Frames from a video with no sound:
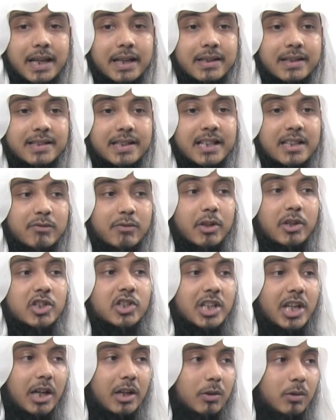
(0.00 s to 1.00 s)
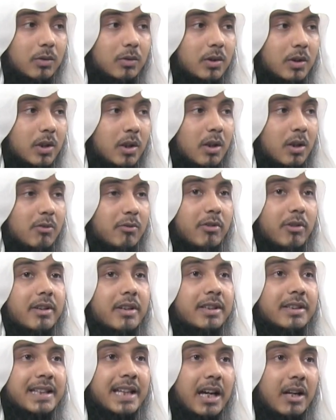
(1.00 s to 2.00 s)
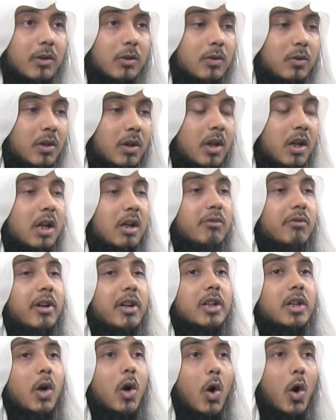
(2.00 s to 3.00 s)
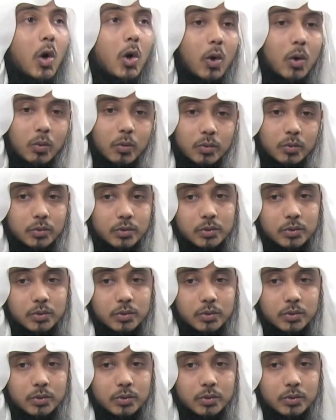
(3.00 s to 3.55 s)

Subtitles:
understanding is very shallow, very narrow, very hollow.